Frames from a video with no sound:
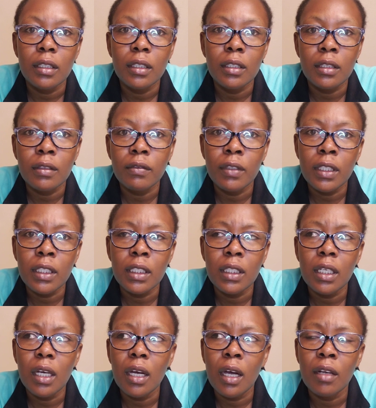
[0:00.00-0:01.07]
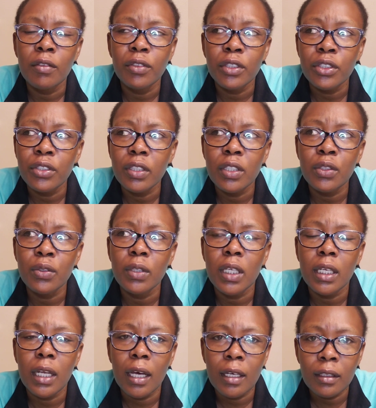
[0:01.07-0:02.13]
it's very unfortunate to the
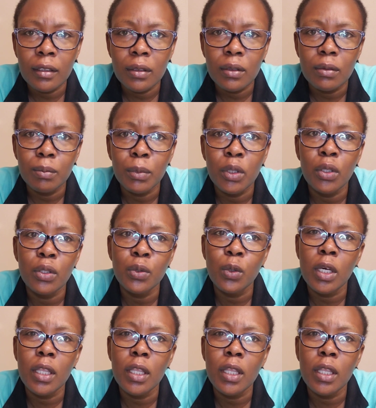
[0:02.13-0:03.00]
nurse because you